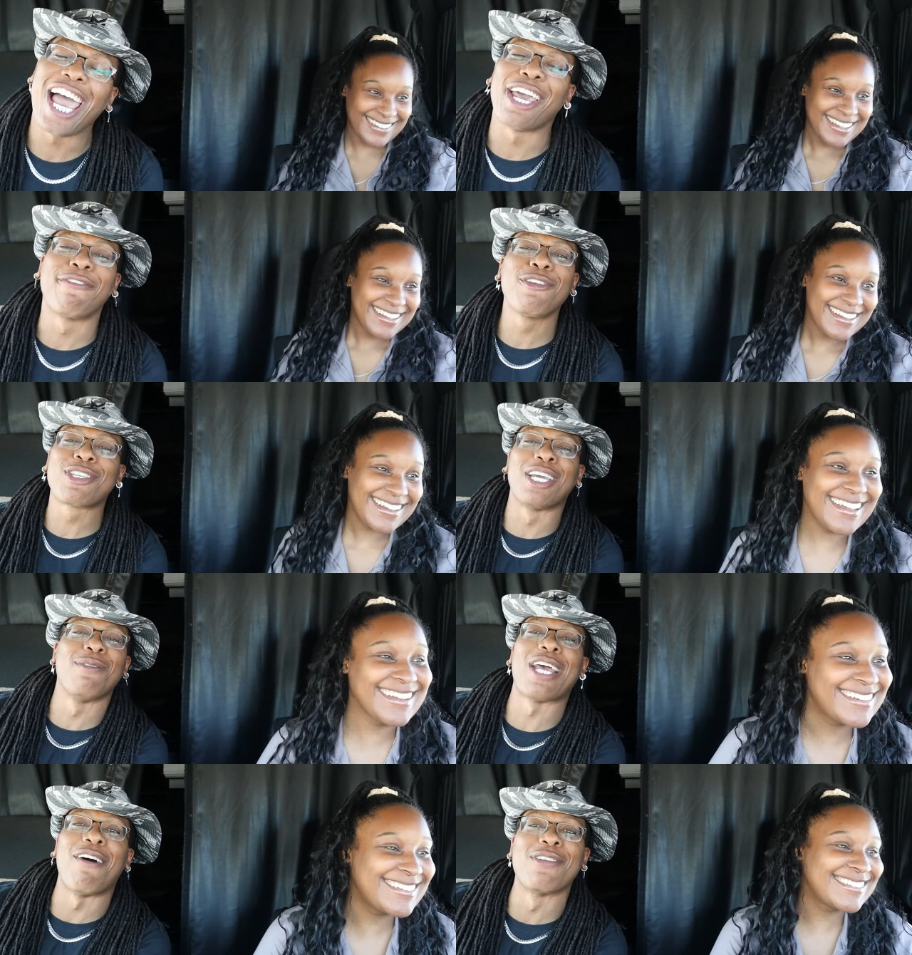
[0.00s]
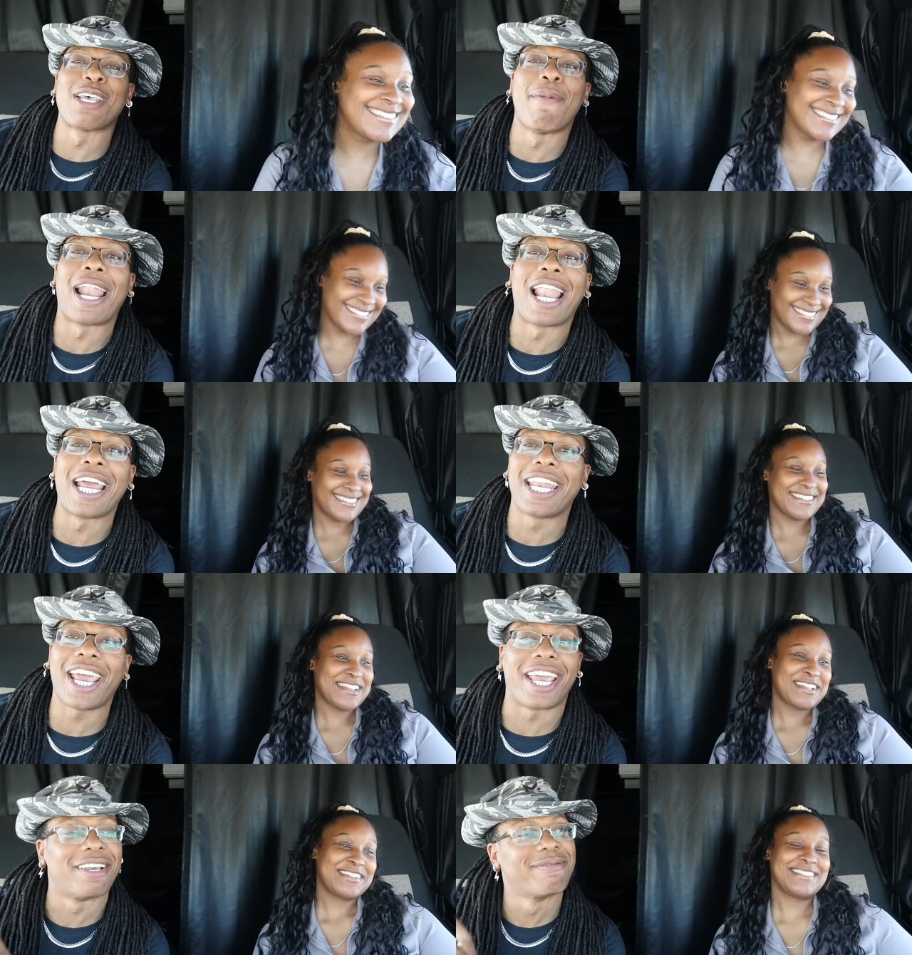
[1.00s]
Speaker 1: hey, if you two down with somebody like
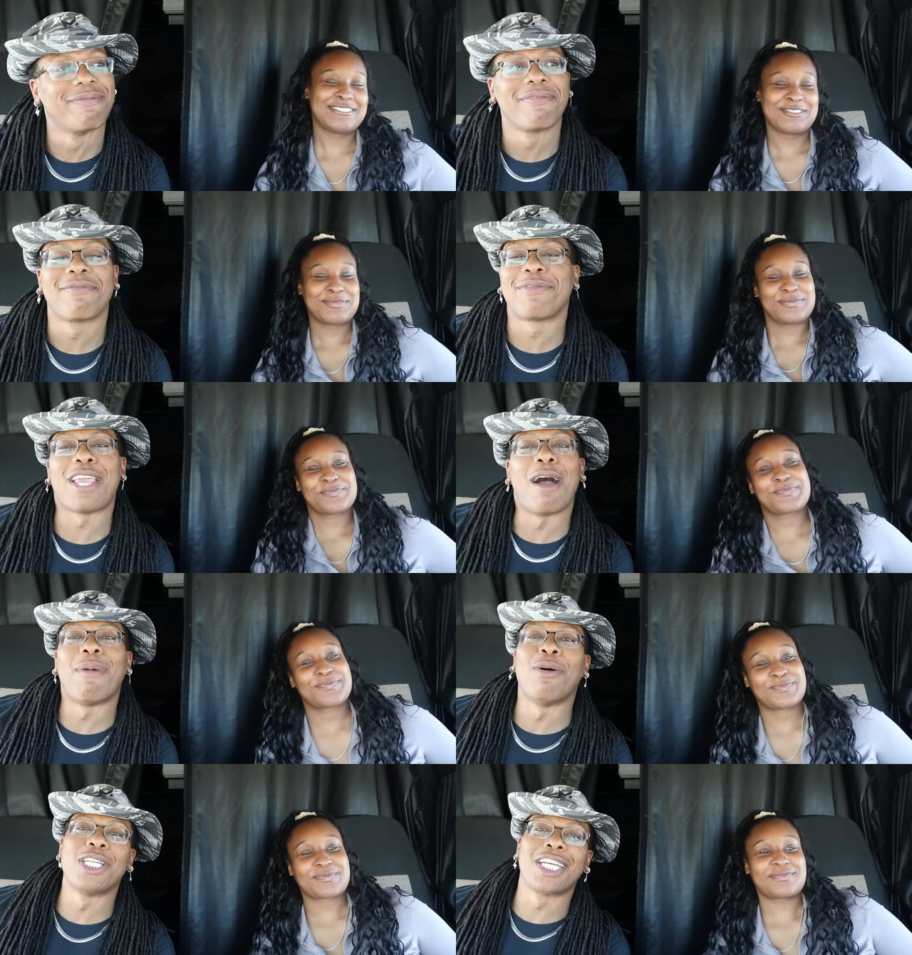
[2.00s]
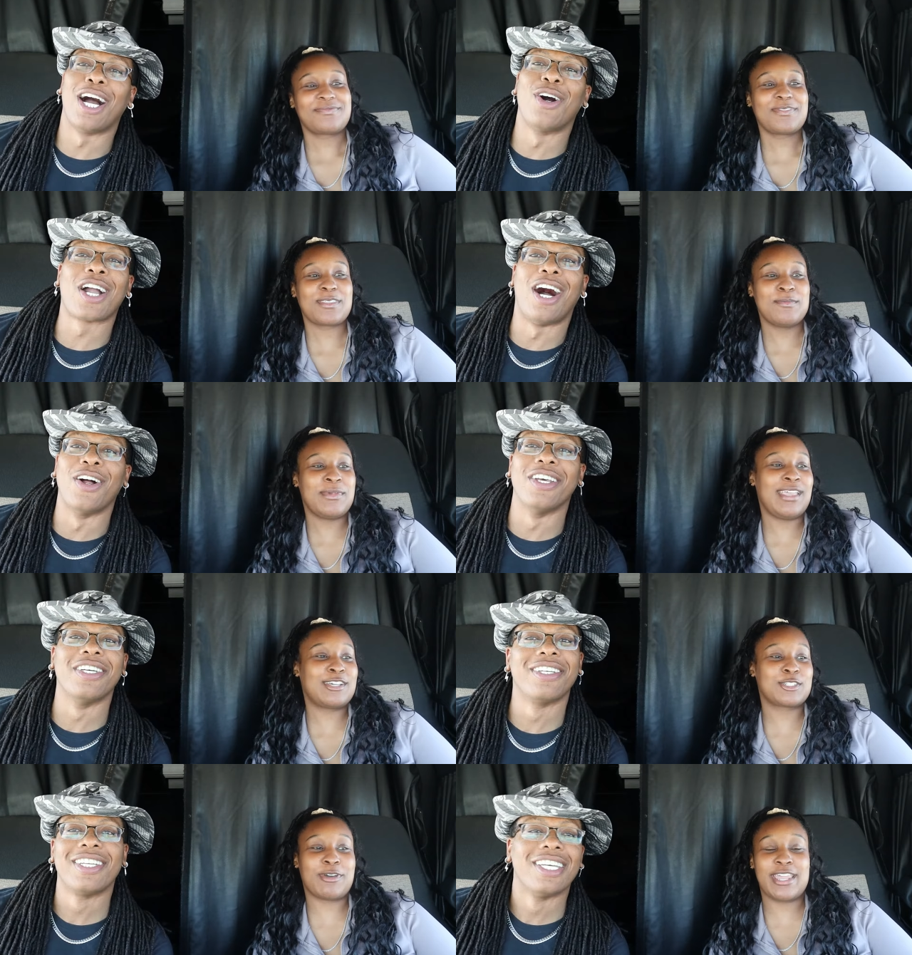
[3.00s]
that, y'all might want just go and call.
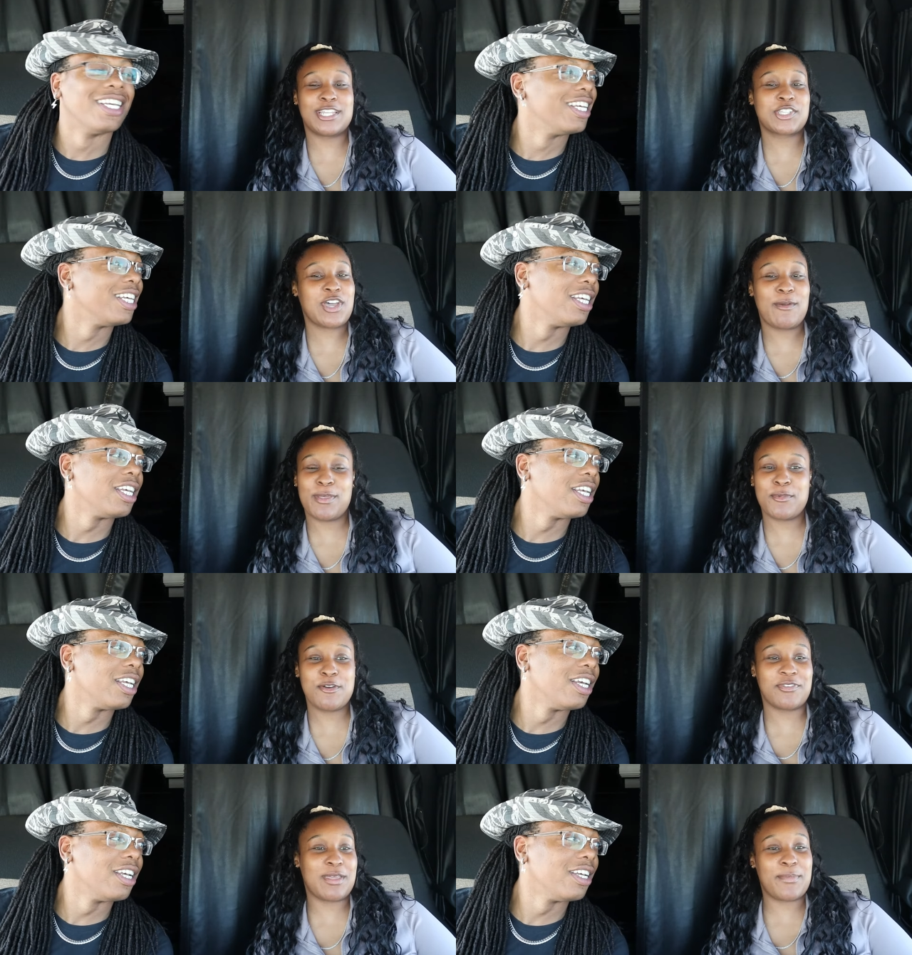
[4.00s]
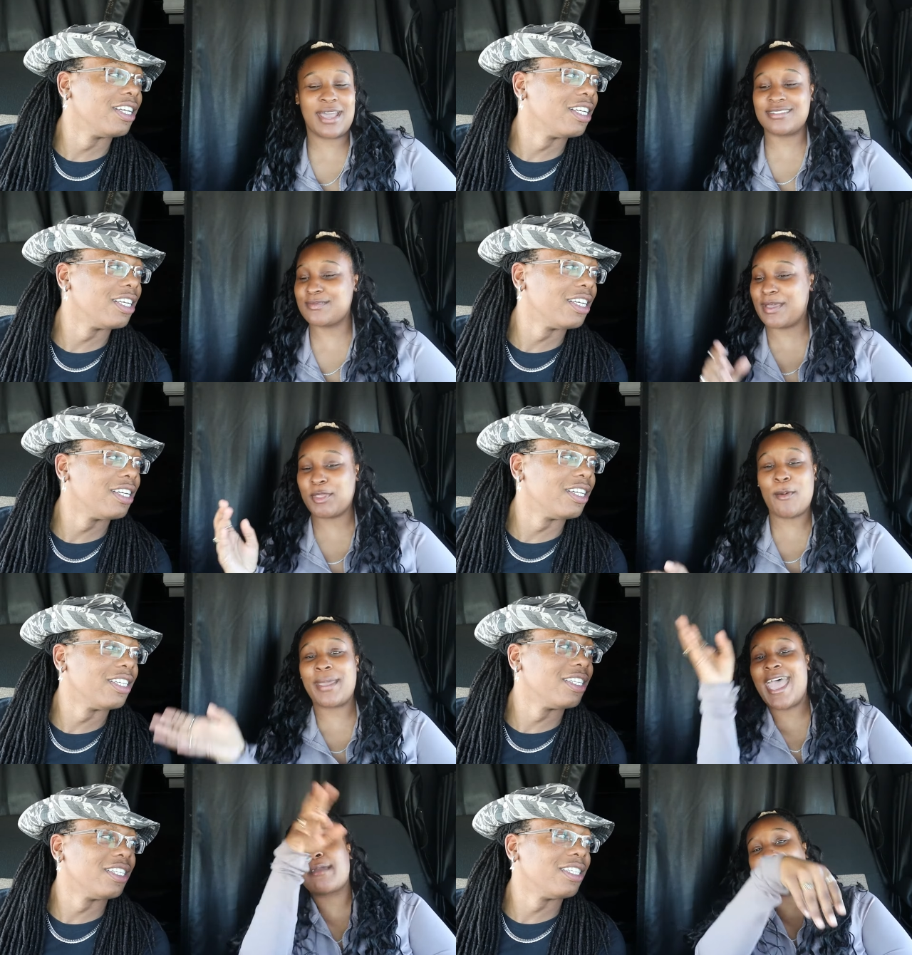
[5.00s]
Man,
Speaker 2: cause the way this truck be moving and bouncing, baby, your
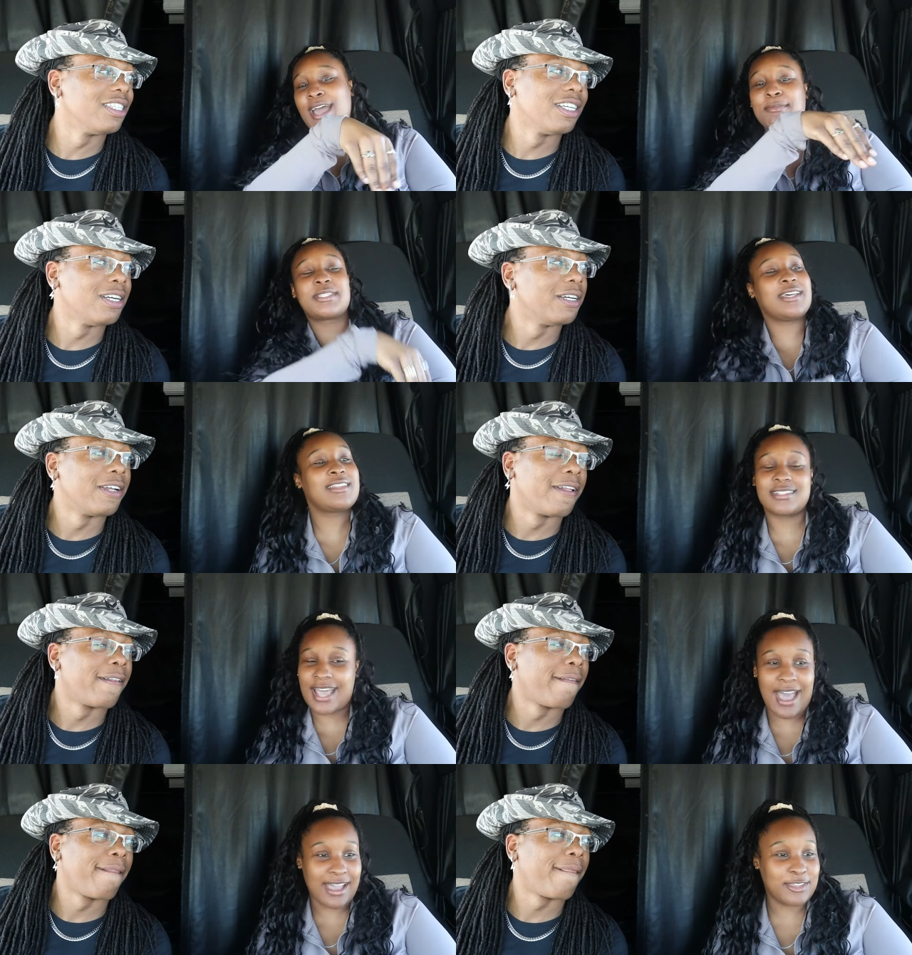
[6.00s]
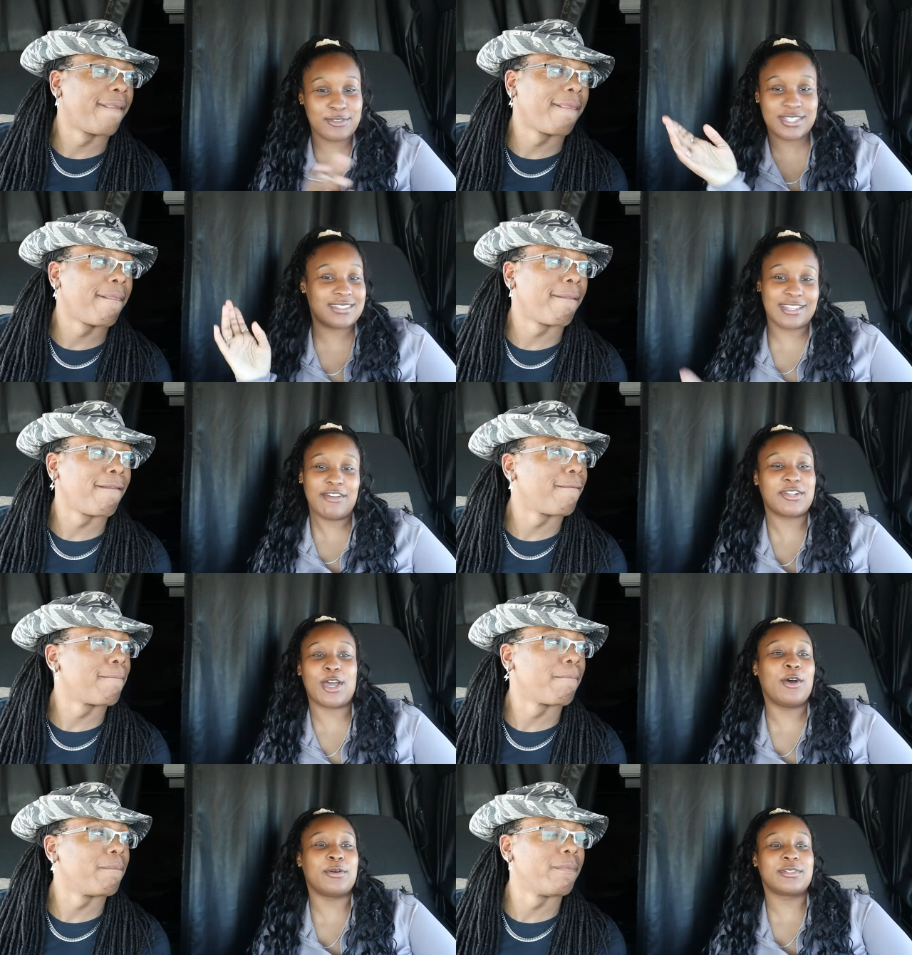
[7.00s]
bag might hop to the other side. You just never
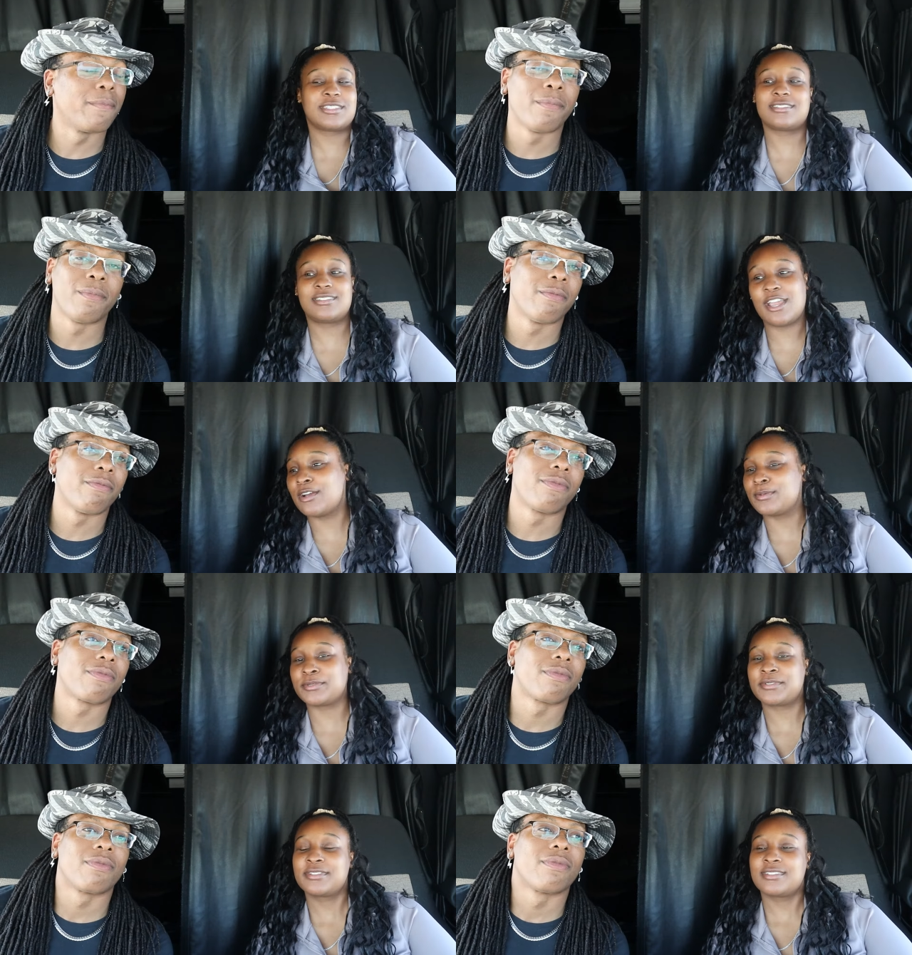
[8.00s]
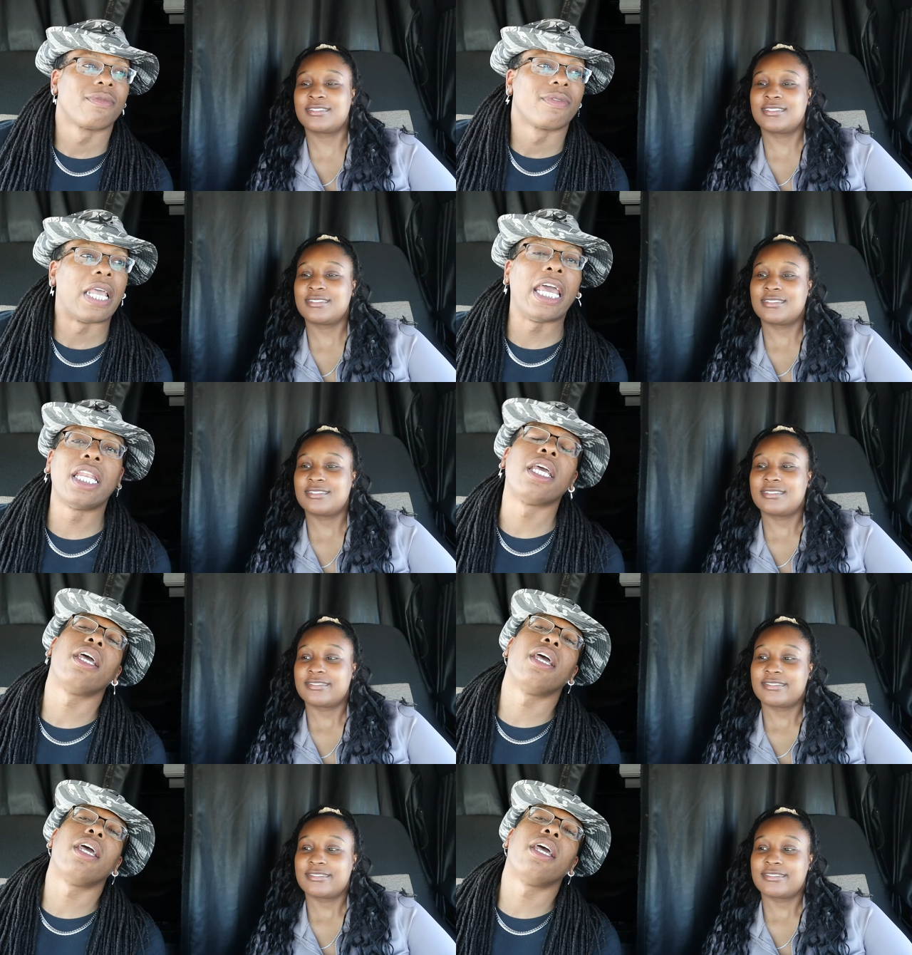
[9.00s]
know. It's terrible.
Speaker 1: And